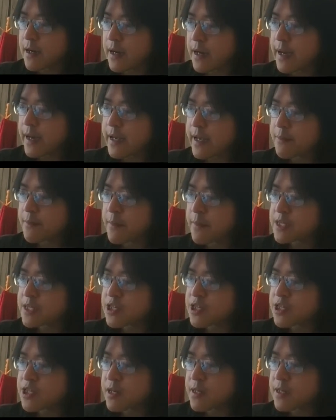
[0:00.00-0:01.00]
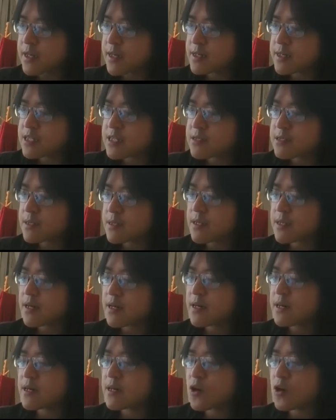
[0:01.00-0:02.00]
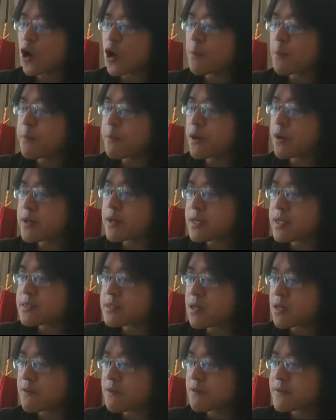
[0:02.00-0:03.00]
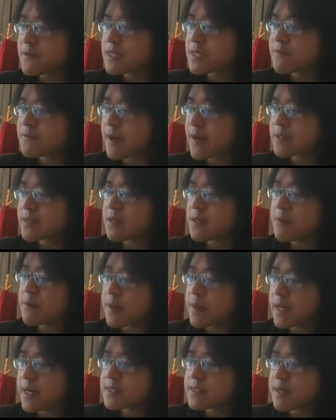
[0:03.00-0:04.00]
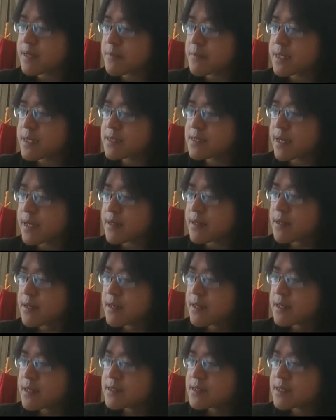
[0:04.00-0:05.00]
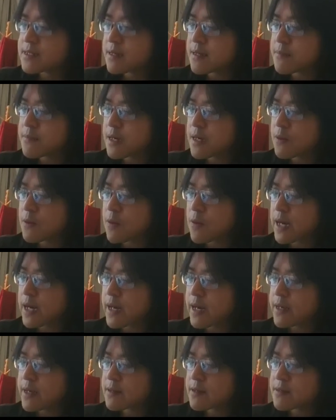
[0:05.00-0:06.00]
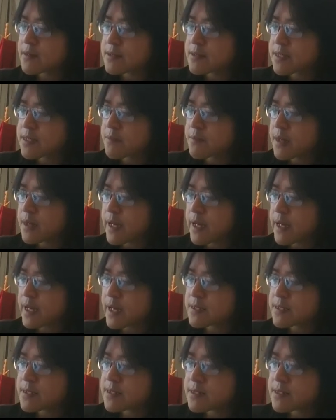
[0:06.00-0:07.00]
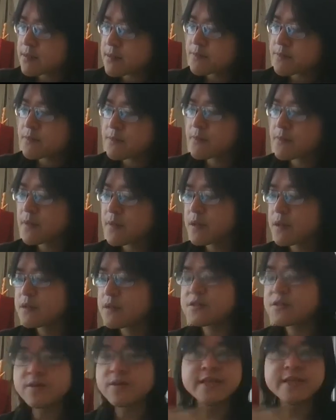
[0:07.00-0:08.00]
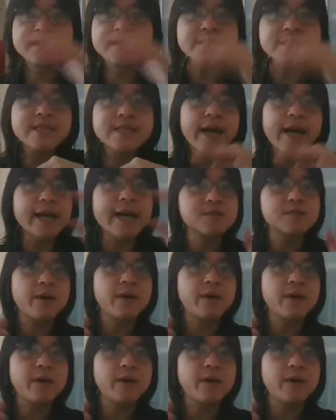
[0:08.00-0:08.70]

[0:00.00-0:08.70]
can measure the components of this vector by sigma z, sigma y, sigma x. So it's just the x, y, z